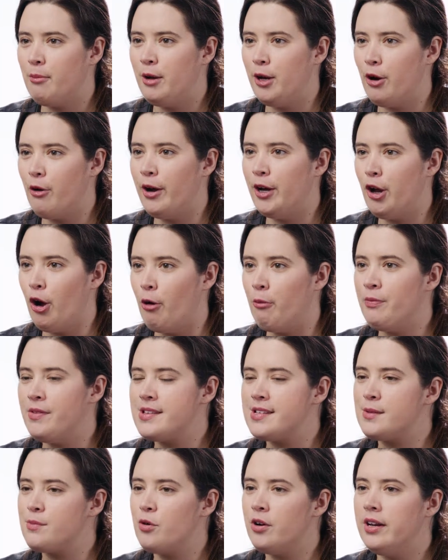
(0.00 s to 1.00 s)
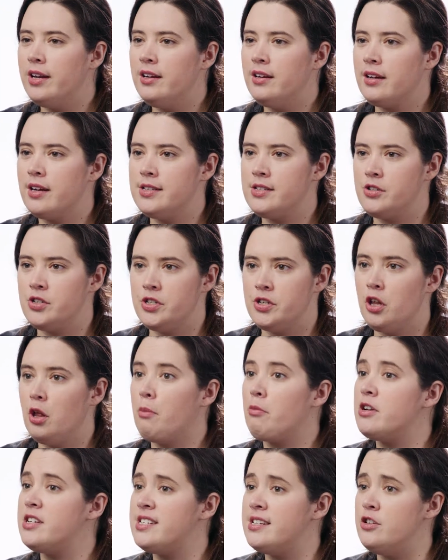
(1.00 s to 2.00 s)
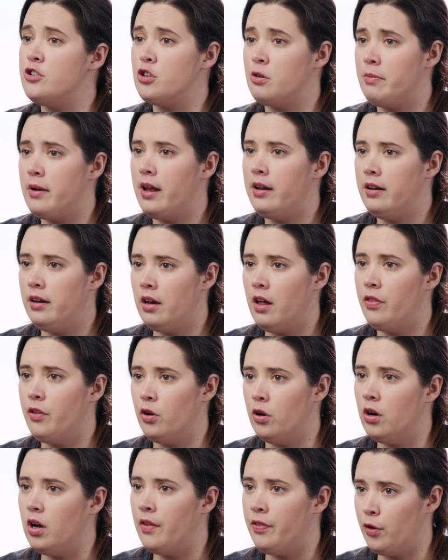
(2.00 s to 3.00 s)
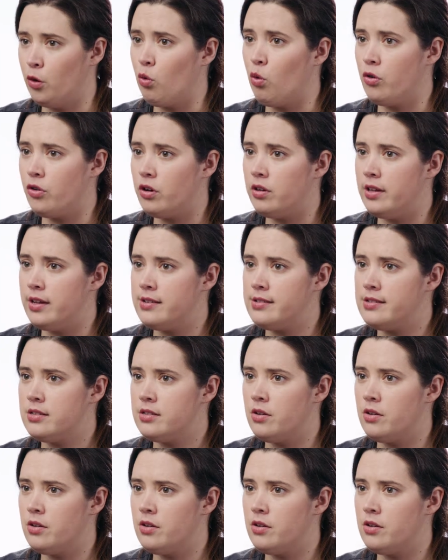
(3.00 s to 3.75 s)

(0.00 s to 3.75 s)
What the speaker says: be going home this morning? Because there's still a procedure pending on their order list.